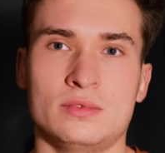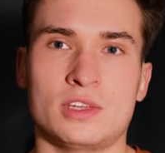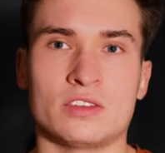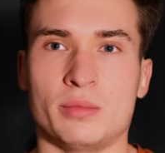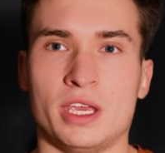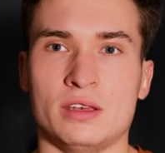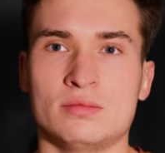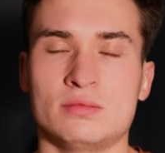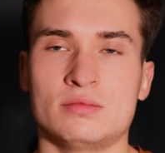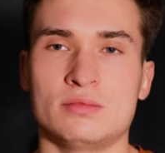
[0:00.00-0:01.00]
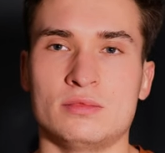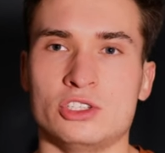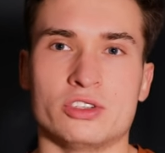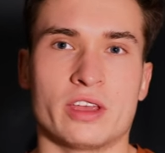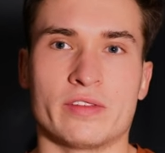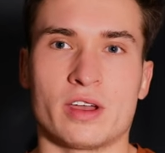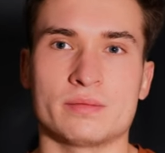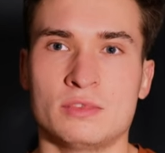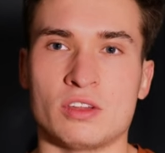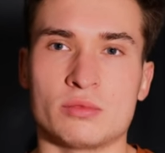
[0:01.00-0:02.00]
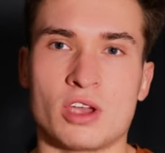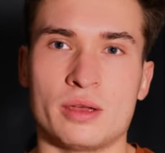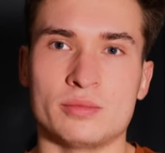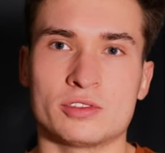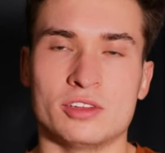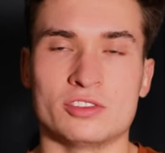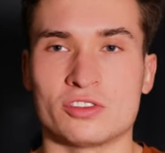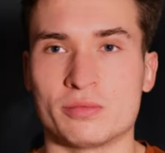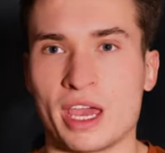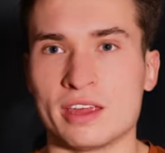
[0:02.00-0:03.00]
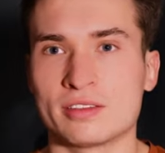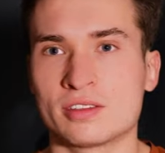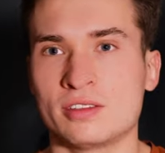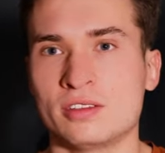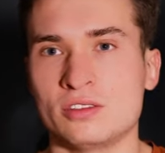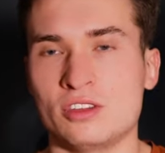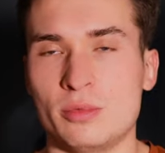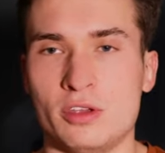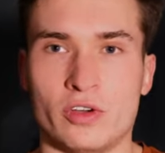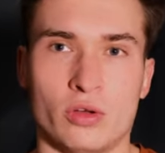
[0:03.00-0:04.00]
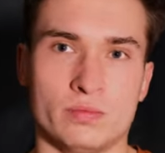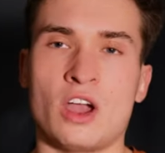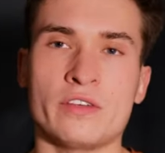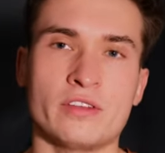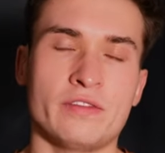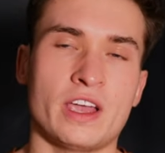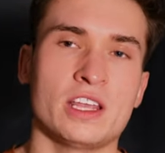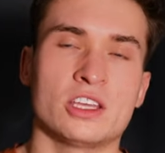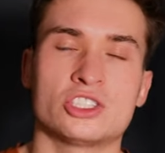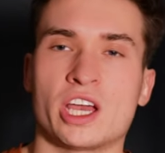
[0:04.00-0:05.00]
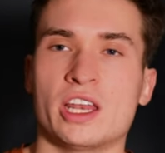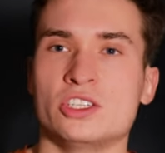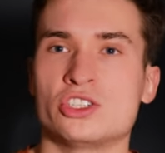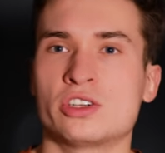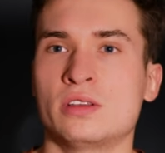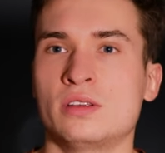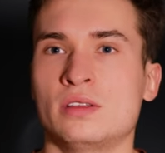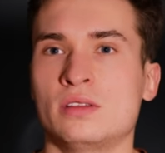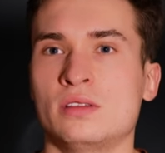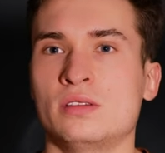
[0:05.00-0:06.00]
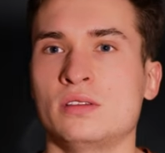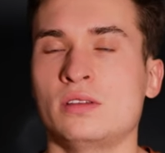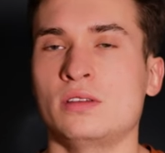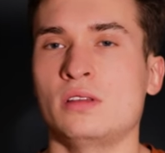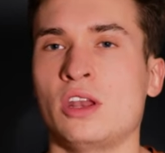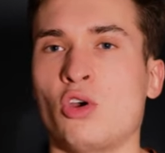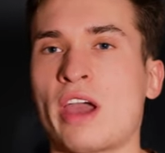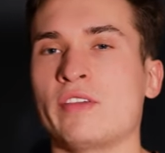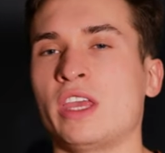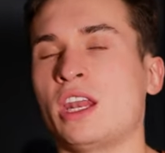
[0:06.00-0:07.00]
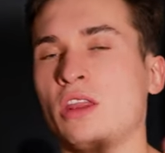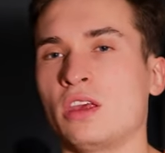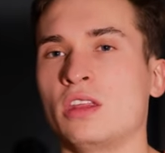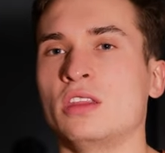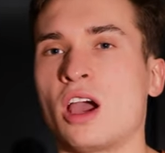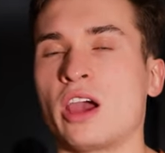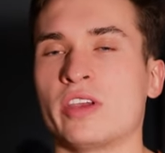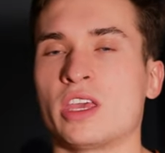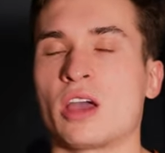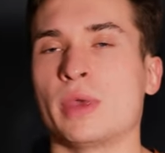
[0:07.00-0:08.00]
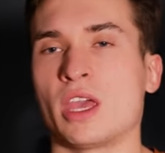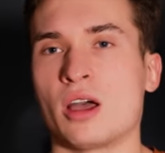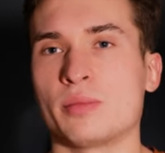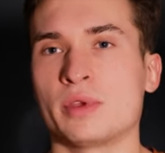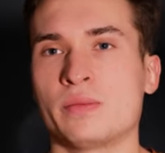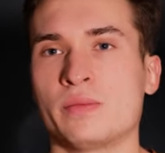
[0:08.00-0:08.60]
doesn't mean you should give up. Sometimes it's just best to move on. After failing a challenge, and not having anything in the diary coming up,